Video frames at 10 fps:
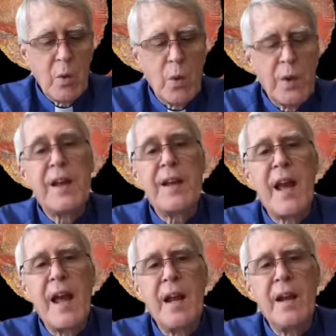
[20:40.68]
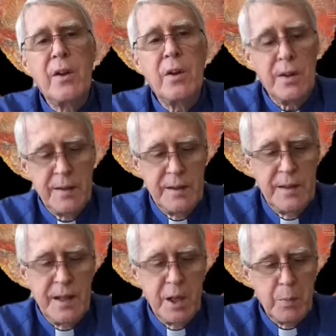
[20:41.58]
When the candle
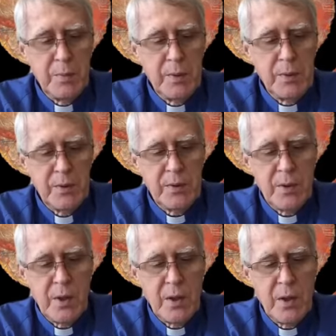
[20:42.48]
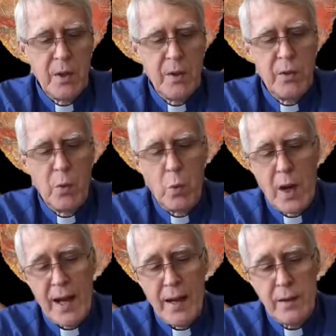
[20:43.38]
dims, the
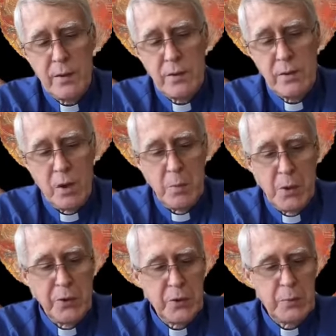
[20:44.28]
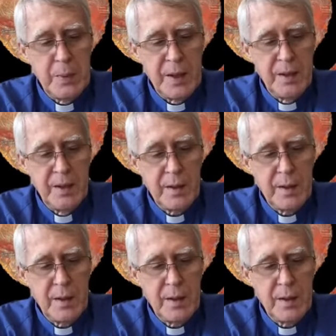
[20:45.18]
wax almost spent.